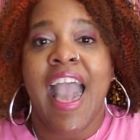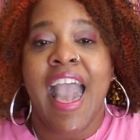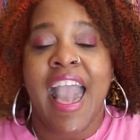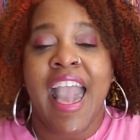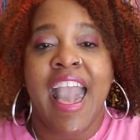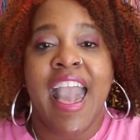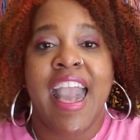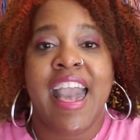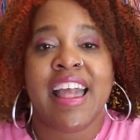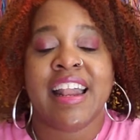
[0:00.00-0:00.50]

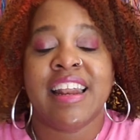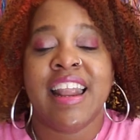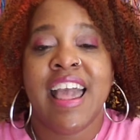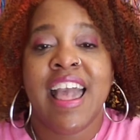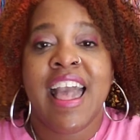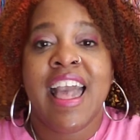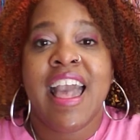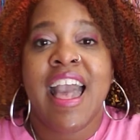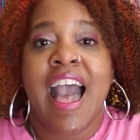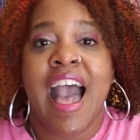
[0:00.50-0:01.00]
And
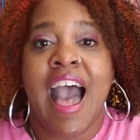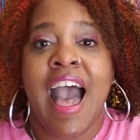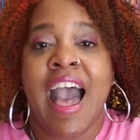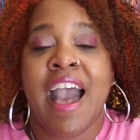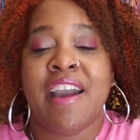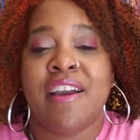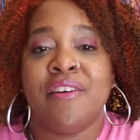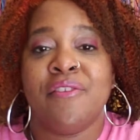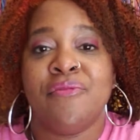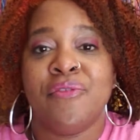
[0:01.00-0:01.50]

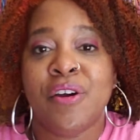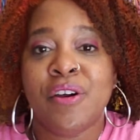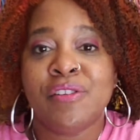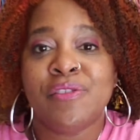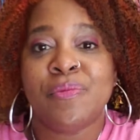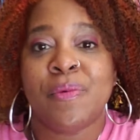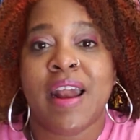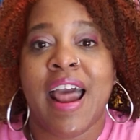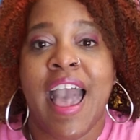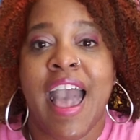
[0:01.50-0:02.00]
I
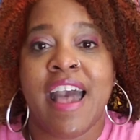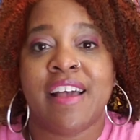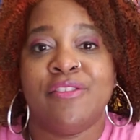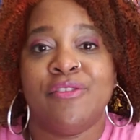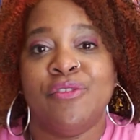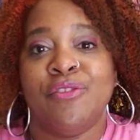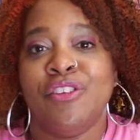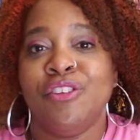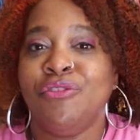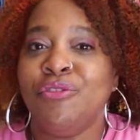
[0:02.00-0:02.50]
first want to
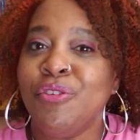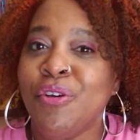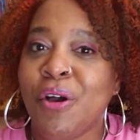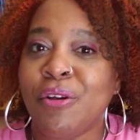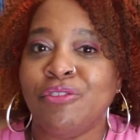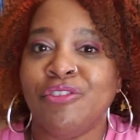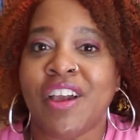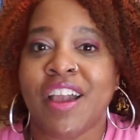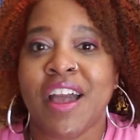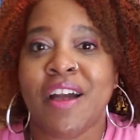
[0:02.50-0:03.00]
ask you, did you
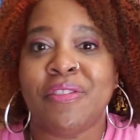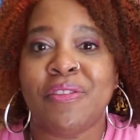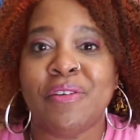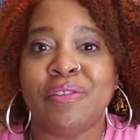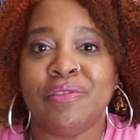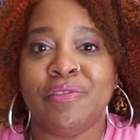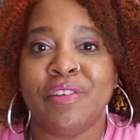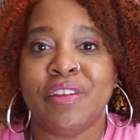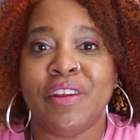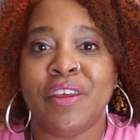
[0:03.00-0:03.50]
go check out
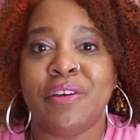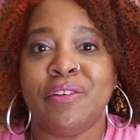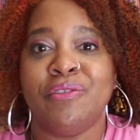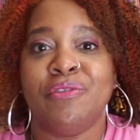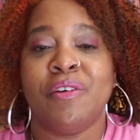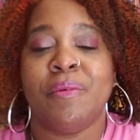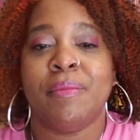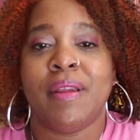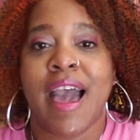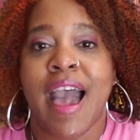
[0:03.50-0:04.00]
those
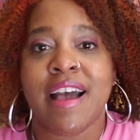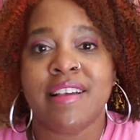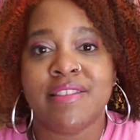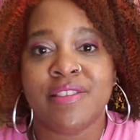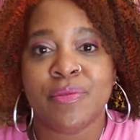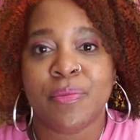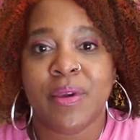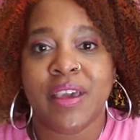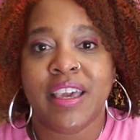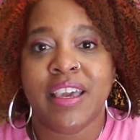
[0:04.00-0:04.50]
videos from
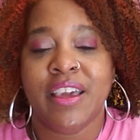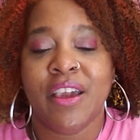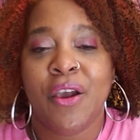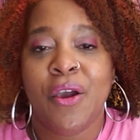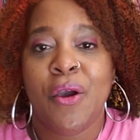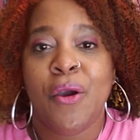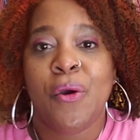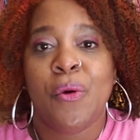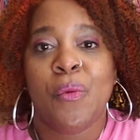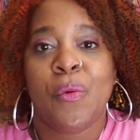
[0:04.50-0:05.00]
last week
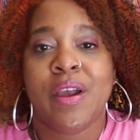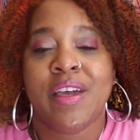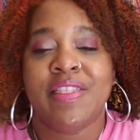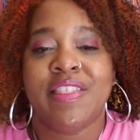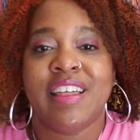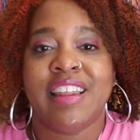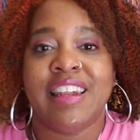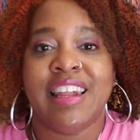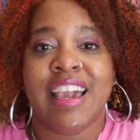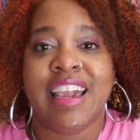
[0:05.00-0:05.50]
where
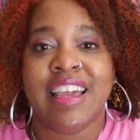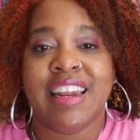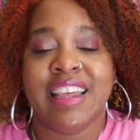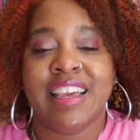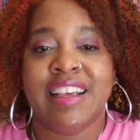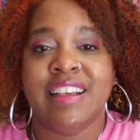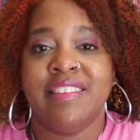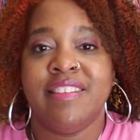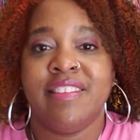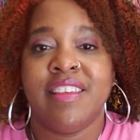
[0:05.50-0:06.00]
the
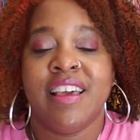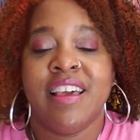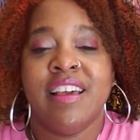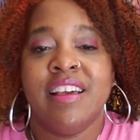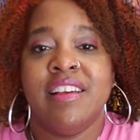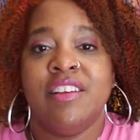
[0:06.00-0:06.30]
ladies